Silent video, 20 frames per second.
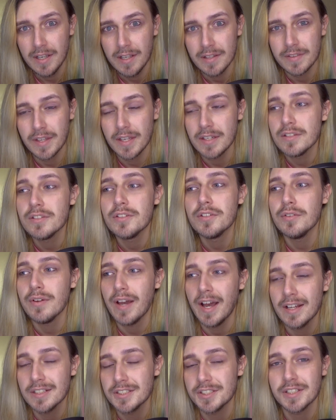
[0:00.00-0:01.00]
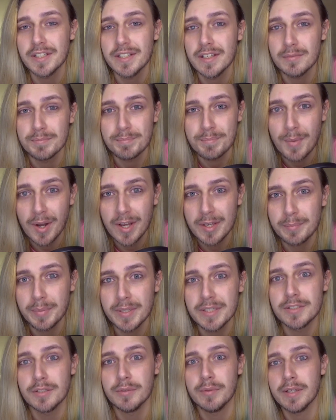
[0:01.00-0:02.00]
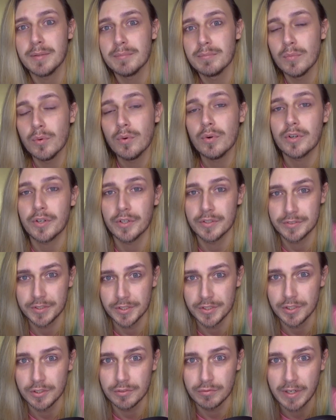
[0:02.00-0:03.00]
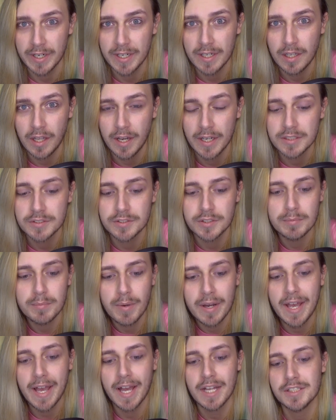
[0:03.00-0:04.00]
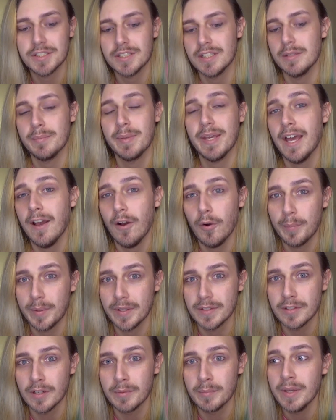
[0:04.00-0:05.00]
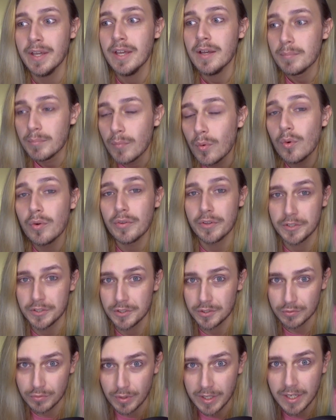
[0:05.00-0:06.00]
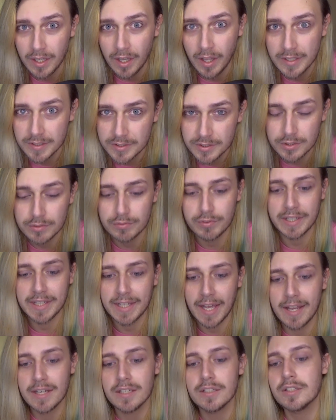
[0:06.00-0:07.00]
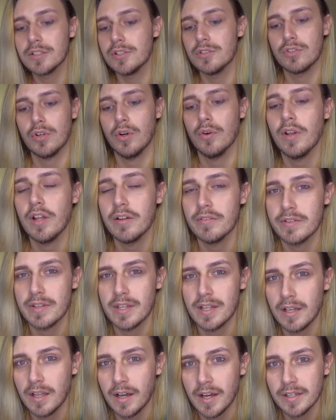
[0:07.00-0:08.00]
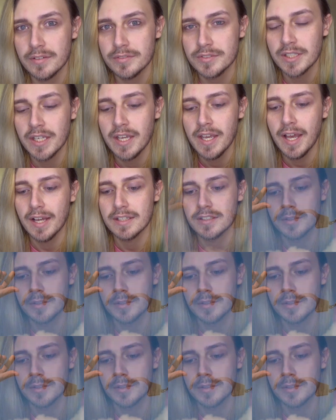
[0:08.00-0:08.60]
then you actually might be doing more good than you realize. You might actually be helping them more than you realize to regain control over their lives and